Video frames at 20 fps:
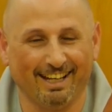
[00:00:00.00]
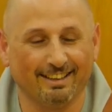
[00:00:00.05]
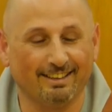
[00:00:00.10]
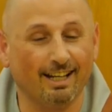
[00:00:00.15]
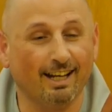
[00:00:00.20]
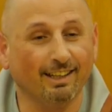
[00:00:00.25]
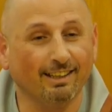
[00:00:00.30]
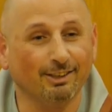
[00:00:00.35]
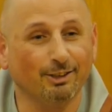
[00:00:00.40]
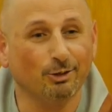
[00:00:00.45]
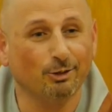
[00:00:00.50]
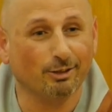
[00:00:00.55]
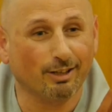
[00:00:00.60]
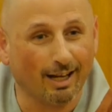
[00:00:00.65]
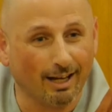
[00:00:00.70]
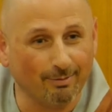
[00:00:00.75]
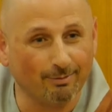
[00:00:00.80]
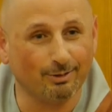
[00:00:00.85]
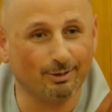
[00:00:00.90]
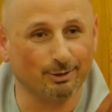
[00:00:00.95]
Then you
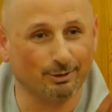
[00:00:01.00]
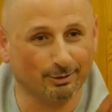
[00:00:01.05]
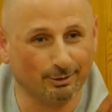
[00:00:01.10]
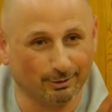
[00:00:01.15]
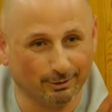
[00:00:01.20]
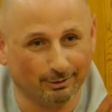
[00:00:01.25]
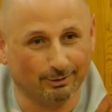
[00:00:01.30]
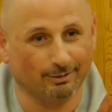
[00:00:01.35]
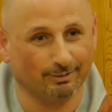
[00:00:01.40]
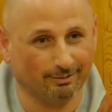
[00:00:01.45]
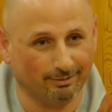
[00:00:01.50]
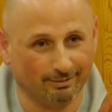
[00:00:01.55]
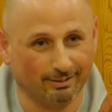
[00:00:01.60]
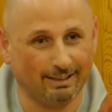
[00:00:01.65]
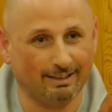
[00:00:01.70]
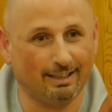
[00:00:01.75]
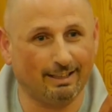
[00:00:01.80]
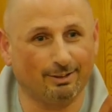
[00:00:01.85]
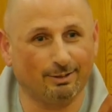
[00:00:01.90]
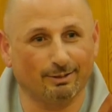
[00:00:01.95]
come to
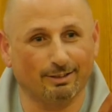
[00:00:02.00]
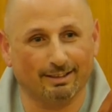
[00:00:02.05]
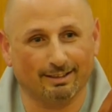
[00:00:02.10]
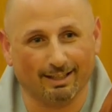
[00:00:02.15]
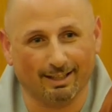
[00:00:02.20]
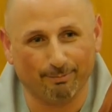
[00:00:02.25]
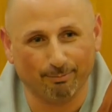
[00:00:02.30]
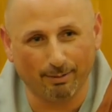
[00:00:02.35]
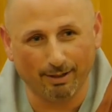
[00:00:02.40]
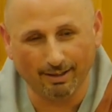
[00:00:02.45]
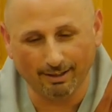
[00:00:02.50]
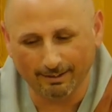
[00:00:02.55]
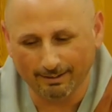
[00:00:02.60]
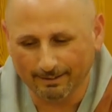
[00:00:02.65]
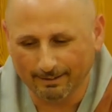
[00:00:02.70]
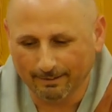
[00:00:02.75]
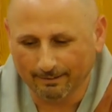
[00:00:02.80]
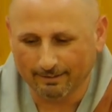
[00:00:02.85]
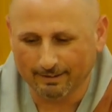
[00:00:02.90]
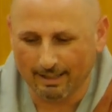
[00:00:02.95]
return to the temple.
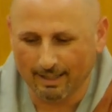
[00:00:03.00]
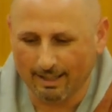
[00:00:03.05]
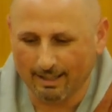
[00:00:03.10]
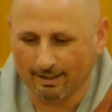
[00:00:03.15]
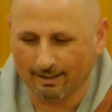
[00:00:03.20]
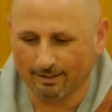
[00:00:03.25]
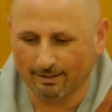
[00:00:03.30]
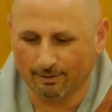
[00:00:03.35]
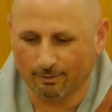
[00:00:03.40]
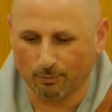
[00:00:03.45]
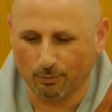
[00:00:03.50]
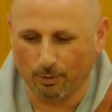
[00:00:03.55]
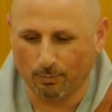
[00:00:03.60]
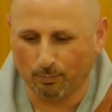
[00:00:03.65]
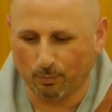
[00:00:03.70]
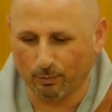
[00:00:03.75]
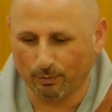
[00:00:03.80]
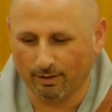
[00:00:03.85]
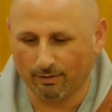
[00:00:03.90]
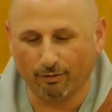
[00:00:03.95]
Then we
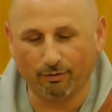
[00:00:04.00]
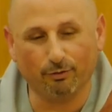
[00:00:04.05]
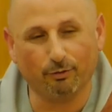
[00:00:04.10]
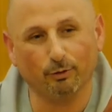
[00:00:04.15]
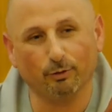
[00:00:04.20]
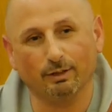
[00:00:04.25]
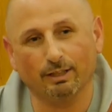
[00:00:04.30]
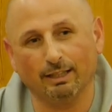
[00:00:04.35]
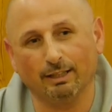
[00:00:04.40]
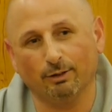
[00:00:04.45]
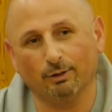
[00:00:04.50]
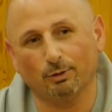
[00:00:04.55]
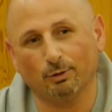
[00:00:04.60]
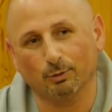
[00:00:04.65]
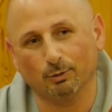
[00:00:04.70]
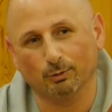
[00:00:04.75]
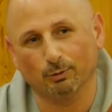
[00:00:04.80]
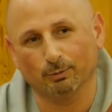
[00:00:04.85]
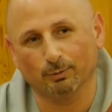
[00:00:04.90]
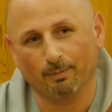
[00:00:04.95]
put the food
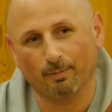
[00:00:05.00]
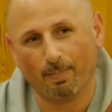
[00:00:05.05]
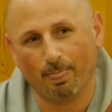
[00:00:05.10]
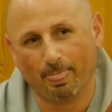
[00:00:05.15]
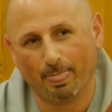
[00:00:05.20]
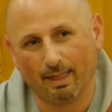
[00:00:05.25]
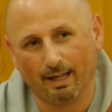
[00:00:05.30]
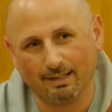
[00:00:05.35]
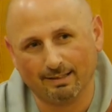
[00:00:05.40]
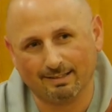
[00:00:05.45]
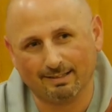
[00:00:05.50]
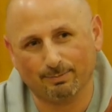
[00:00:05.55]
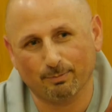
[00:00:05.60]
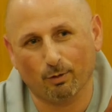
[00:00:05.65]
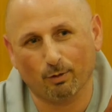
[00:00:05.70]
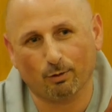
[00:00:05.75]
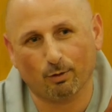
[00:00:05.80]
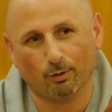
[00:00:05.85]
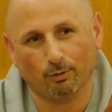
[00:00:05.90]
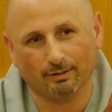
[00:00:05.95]
into a
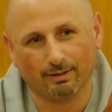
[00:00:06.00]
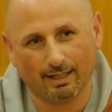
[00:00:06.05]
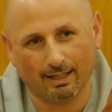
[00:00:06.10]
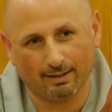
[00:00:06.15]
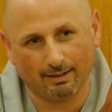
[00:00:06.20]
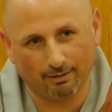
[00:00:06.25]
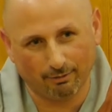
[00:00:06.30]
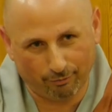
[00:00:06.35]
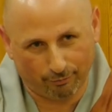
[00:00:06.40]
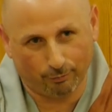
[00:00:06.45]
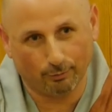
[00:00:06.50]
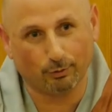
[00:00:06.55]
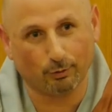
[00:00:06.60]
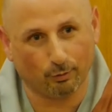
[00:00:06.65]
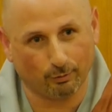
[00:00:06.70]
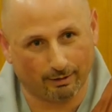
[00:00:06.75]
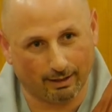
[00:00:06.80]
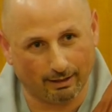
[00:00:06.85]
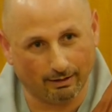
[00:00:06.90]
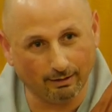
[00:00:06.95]
small container, food
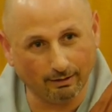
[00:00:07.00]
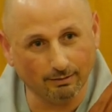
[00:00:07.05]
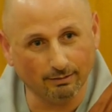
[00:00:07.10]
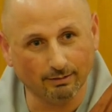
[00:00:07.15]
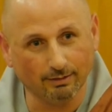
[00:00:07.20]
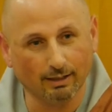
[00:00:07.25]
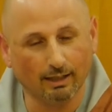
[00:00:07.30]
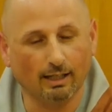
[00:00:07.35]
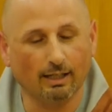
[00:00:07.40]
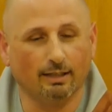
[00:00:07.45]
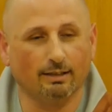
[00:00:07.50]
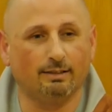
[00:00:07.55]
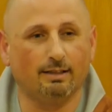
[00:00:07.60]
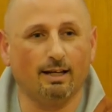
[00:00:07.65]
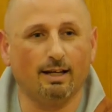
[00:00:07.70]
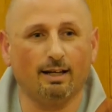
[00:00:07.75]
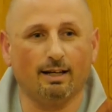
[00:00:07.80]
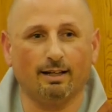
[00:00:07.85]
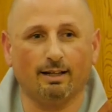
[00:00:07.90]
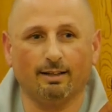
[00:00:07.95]
container.
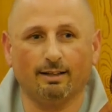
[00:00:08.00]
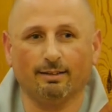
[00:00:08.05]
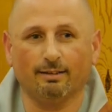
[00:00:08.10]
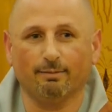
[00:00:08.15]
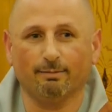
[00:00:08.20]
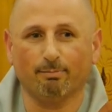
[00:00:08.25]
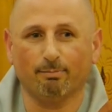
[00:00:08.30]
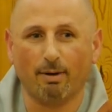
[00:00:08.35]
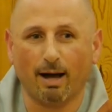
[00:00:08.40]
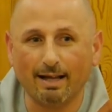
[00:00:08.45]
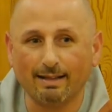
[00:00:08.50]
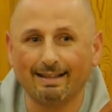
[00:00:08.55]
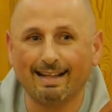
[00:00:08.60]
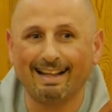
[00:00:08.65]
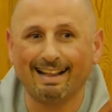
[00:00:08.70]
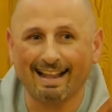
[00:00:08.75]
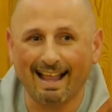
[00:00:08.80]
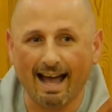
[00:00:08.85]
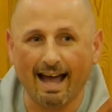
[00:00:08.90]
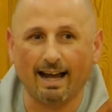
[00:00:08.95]
Then by
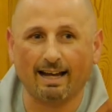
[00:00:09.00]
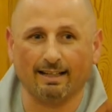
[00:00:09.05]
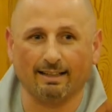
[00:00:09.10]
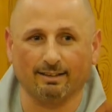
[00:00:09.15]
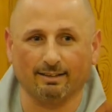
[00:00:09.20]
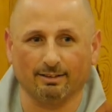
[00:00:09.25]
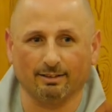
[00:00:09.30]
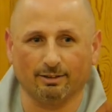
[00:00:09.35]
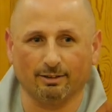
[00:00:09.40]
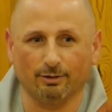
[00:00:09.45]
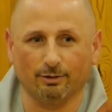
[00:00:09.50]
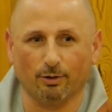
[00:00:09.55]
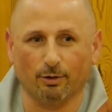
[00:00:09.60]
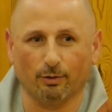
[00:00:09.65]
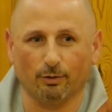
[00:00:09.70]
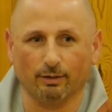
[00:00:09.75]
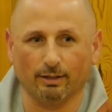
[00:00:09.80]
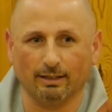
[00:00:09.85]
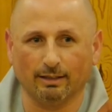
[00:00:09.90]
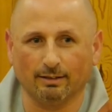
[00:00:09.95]
the line, you
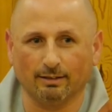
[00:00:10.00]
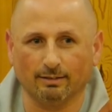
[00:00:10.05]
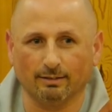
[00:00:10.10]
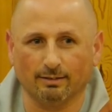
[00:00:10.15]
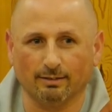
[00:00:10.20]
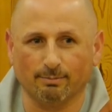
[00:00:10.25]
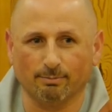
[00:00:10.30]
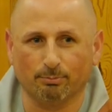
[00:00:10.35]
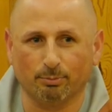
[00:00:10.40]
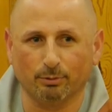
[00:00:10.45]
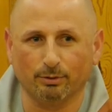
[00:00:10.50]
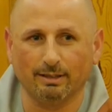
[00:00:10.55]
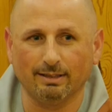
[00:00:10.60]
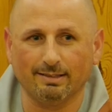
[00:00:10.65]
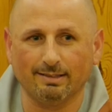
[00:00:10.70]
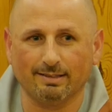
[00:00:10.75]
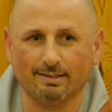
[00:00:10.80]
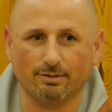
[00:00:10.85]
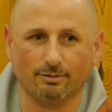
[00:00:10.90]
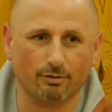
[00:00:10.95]
know, in
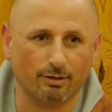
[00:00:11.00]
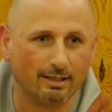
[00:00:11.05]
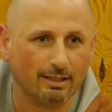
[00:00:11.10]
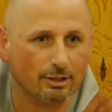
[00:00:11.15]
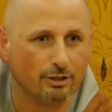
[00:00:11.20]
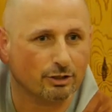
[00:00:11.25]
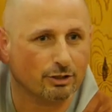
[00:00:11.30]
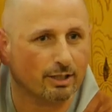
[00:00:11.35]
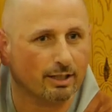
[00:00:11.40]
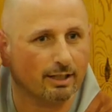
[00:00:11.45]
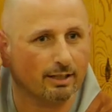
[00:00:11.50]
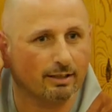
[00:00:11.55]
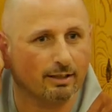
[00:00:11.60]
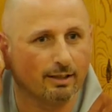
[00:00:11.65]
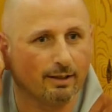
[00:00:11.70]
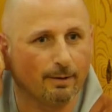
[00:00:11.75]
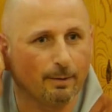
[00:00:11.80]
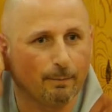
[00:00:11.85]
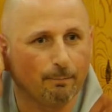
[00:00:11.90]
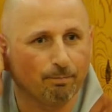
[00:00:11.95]
Buddhist
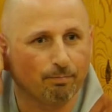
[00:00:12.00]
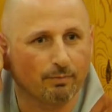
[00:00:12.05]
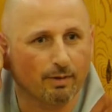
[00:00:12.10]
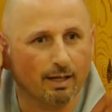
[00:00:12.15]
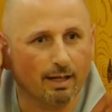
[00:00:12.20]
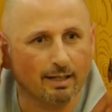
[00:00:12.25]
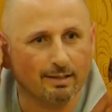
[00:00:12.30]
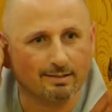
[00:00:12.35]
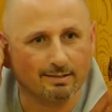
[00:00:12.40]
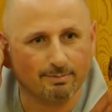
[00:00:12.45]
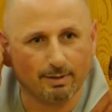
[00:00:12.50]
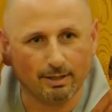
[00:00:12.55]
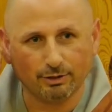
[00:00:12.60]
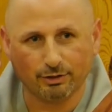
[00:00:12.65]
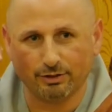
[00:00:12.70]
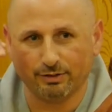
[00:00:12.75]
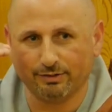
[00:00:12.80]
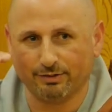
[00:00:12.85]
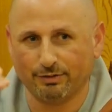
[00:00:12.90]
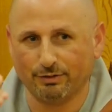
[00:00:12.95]
tradition, as
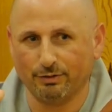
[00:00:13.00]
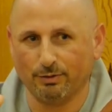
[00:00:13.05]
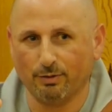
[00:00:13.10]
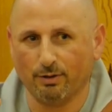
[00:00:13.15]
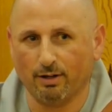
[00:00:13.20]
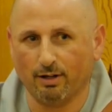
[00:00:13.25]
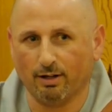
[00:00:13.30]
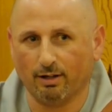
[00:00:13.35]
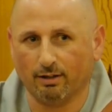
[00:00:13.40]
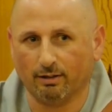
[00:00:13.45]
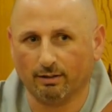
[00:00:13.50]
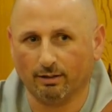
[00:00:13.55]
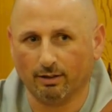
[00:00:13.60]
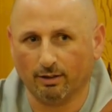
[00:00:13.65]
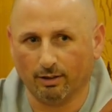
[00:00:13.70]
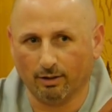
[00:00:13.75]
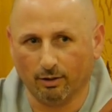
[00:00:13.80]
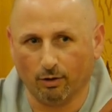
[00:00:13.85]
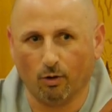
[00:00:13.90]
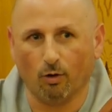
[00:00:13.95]
much as you are
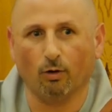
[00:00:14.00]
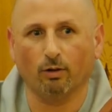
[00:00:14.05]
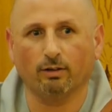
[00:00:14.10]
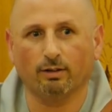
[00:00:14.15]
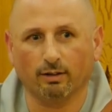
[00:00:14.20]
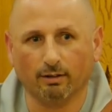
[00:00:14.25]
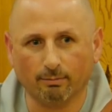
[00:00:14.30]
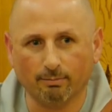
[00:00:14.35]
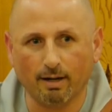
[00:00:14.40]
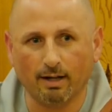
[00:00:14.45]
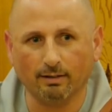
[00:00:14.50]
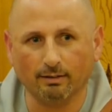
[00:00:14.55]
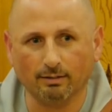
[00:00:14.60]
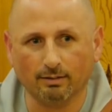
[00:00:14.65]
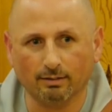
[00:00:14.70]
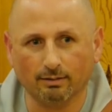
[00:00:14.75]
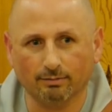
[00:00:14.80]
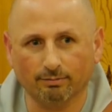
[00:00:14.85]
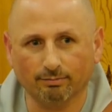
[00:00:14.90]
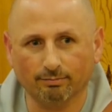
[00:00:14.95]
an older monk,